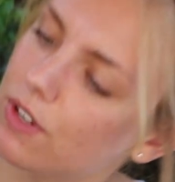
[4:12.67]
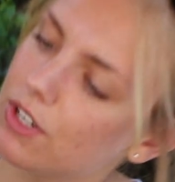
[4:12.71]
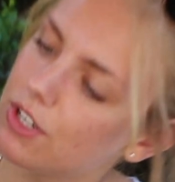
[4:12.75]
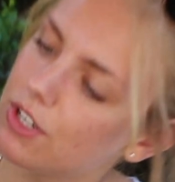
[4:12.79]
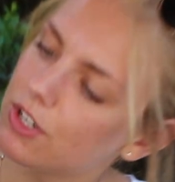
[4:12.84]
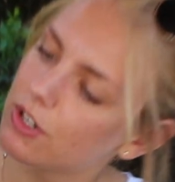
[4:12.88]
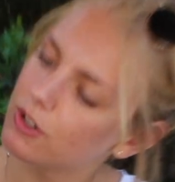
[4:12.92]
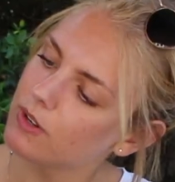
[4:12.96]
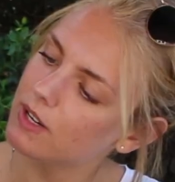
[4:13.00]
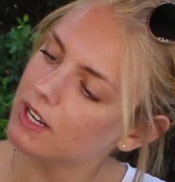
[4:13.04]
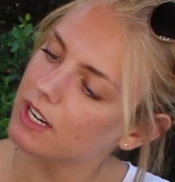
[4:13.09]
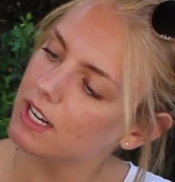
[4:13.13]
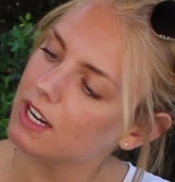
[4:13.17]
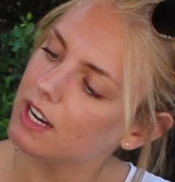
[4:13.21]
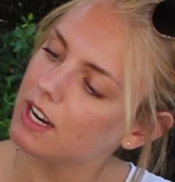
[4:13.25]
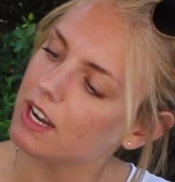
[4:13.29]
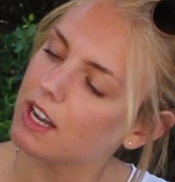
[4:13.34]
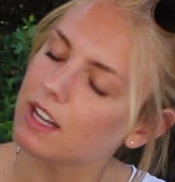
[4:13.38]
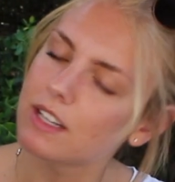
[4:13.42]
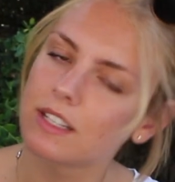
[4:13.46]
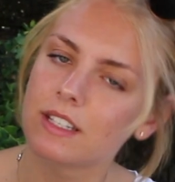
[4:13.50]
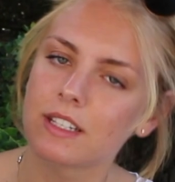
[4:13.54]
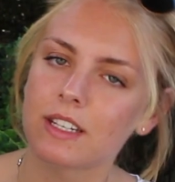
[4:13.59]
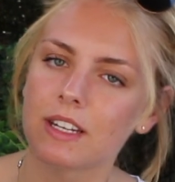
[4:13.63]
for joining
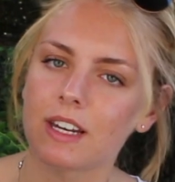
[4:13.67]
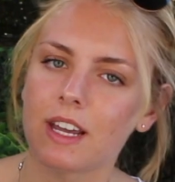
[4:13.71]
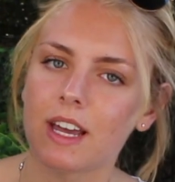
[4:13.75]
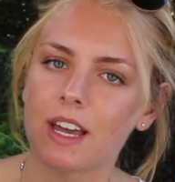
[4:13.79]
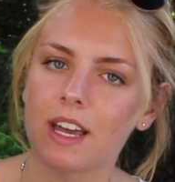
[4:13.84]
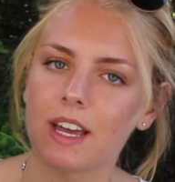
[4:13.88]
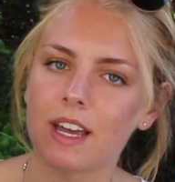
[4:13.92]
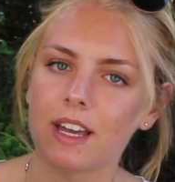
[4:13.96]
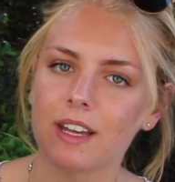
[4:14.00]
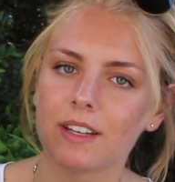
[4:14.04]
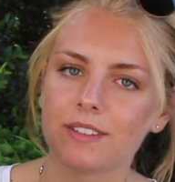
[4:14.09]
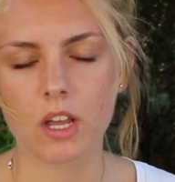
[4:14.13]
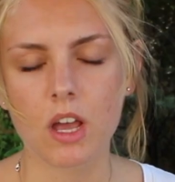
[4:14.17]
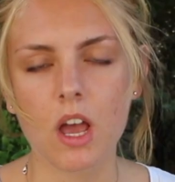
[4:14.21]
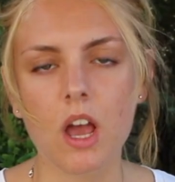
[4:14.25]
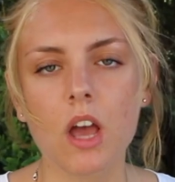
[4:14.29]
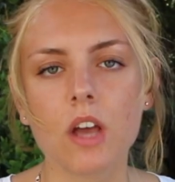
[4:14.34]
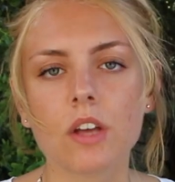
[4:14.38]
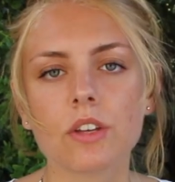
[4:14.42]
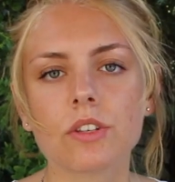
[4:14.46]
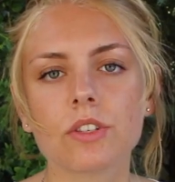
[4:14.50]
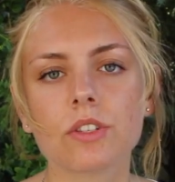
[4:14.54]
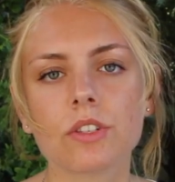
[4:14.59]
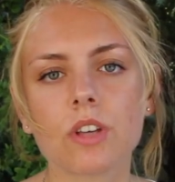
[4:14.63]
us today.
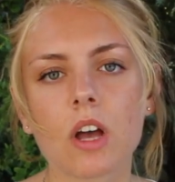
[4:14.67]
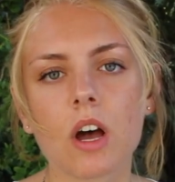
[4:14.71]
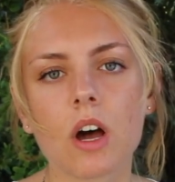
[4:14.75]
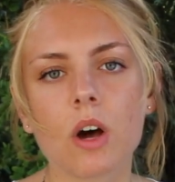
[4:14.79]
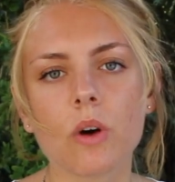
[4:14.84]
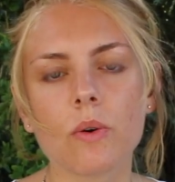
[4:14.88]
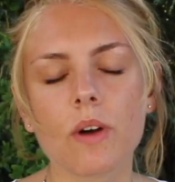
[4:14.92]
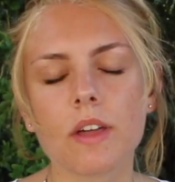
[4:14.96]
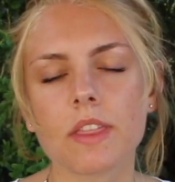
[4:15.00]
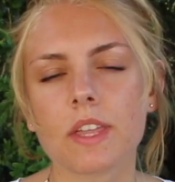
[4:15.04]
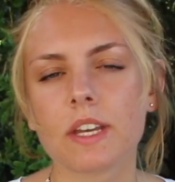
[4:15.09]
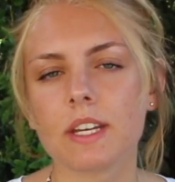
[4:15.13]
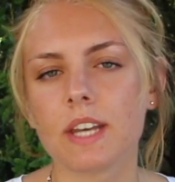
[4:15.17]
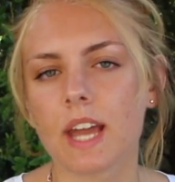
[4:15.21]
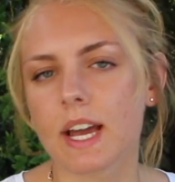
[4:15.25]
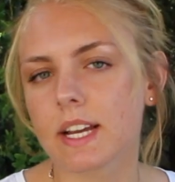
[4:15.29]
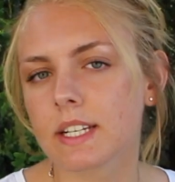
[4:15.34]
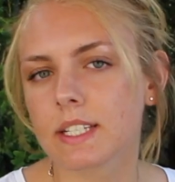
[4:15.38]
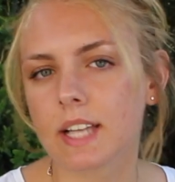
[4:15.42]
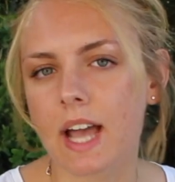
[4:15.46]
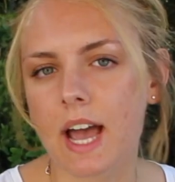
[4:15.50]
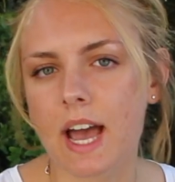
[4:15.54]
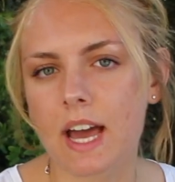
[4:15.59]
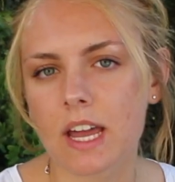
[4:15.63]
So the
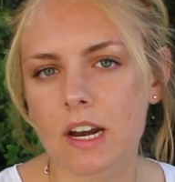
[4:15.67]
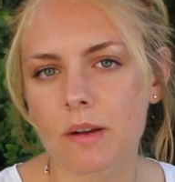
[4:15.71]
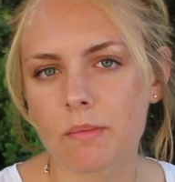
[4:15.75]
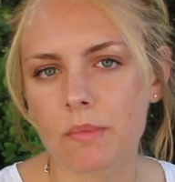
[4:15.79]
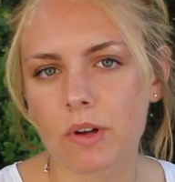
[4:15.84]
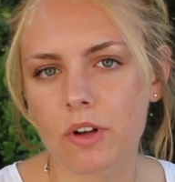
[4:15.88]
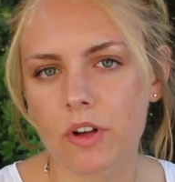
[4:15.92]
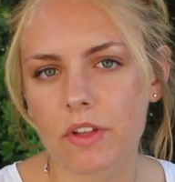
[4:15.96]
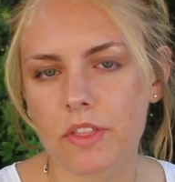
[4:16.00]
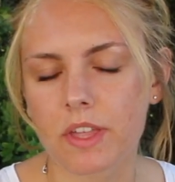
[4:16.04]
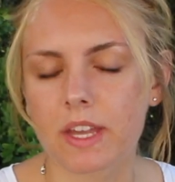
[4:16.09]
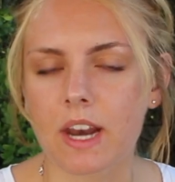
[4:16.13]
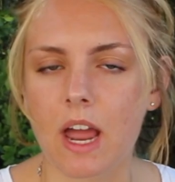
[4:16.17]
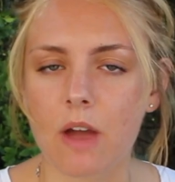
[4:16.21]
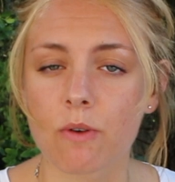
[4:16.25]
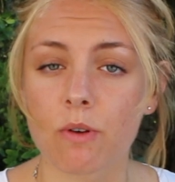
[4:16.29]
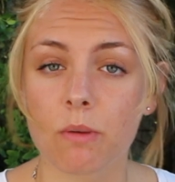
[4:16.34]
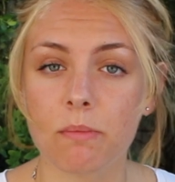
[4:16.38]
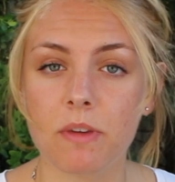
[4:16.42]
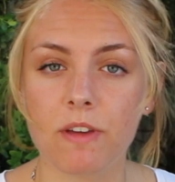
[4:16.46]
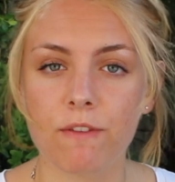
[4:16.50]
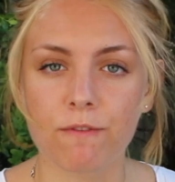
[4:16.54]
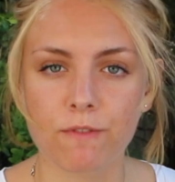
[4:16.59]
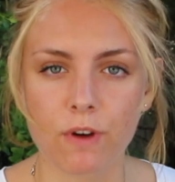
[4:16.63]
next animal that I
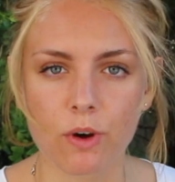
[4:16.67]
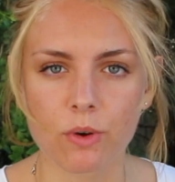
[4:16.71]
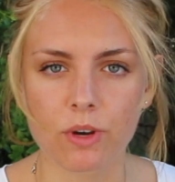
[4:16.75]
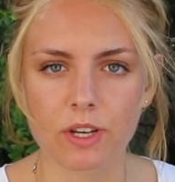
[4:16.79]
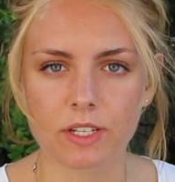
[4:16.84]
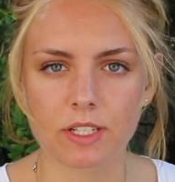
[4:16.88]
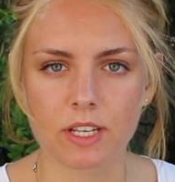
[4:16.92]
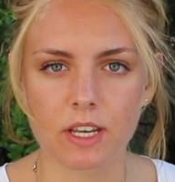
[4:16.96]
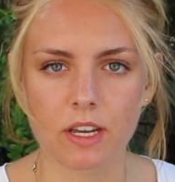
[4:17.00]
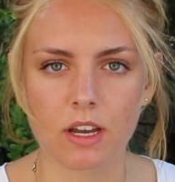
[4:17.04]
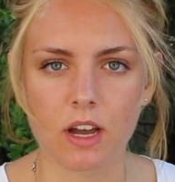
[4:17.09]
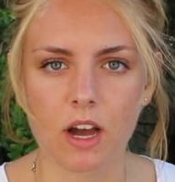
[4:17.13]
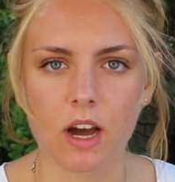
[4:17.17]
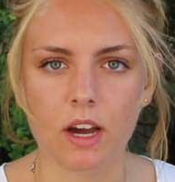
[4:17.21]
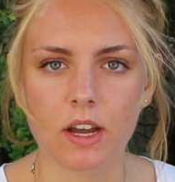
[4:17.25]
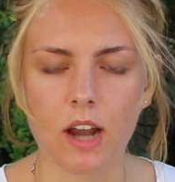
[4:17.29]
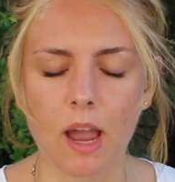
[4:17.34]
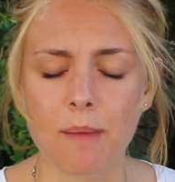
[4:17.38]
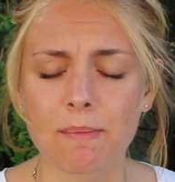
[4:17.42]
will be focusing on,